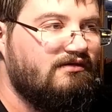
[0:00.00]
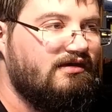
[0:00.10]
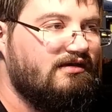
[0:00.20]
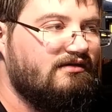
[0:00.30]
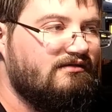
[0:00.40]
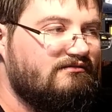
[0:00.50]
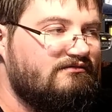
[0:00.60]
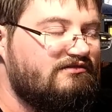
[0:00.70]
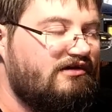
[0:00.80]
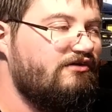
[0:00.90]
uh,
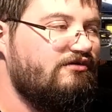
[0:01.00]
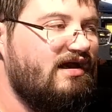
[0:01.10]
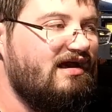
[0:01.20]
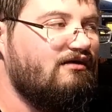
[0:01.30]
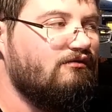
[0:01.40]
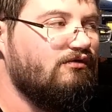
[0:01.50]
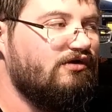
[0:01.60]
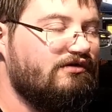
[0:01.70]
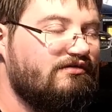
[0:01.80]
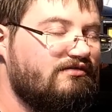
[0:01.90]
show you how it
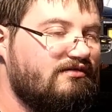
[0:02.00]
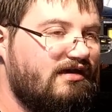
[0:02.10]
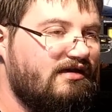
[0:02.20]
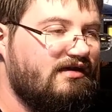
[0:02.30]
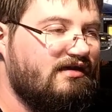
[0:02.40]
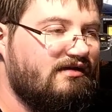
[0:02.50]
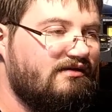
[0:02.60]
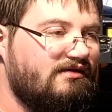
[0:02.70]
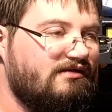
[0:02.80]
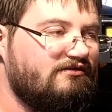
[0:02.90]
works uh,
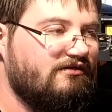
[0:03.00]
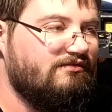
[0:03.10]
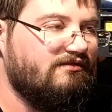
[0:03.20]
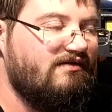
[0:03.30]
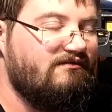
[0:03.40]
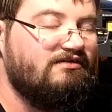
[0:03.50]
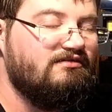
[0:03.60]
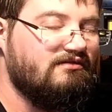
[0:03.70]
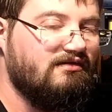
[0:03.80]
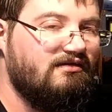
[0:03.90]
in terms of having
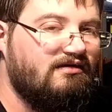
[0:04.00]
to